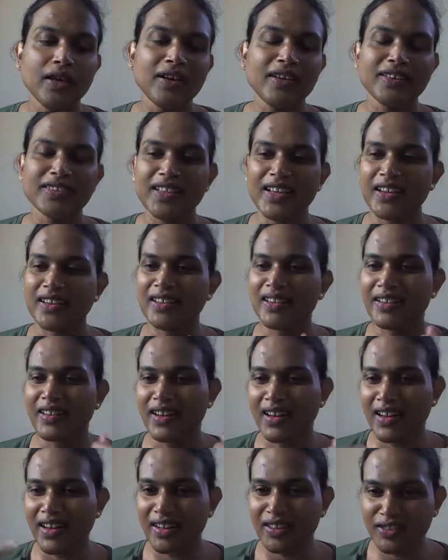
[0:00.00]
because
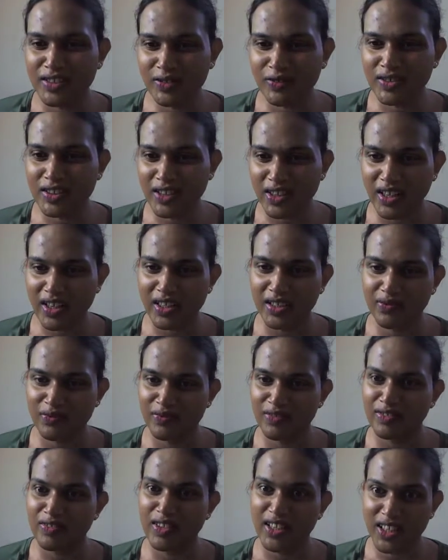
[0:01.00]
I also was kind
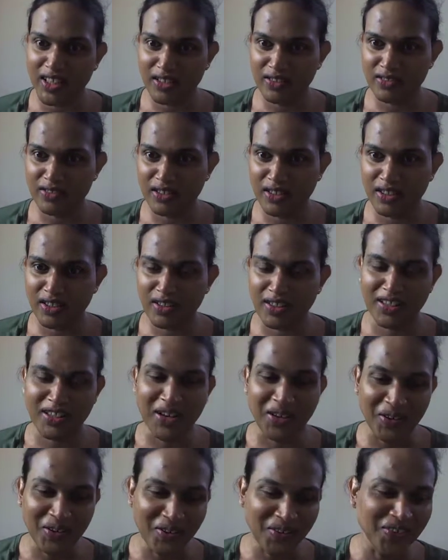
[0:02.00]
of lazy.
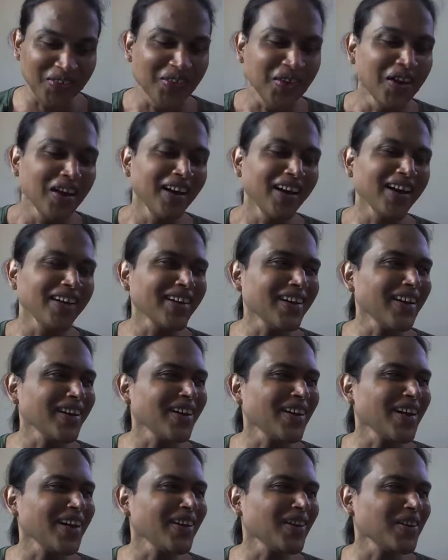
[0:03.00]
And
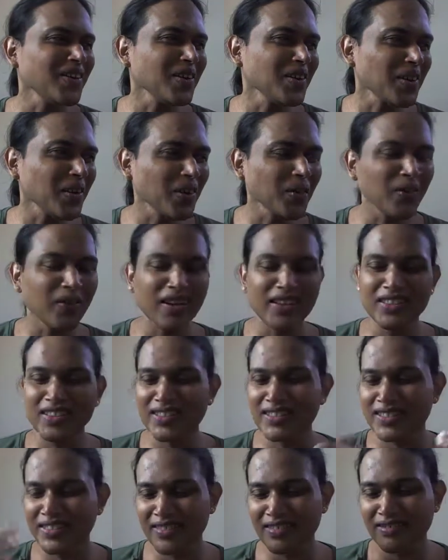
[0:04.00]
I don't know, I
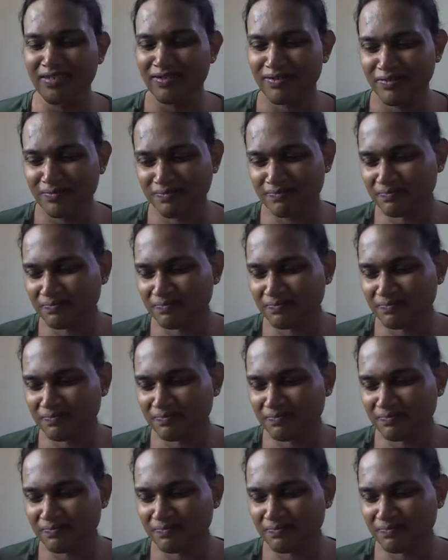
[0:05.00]
just didn't,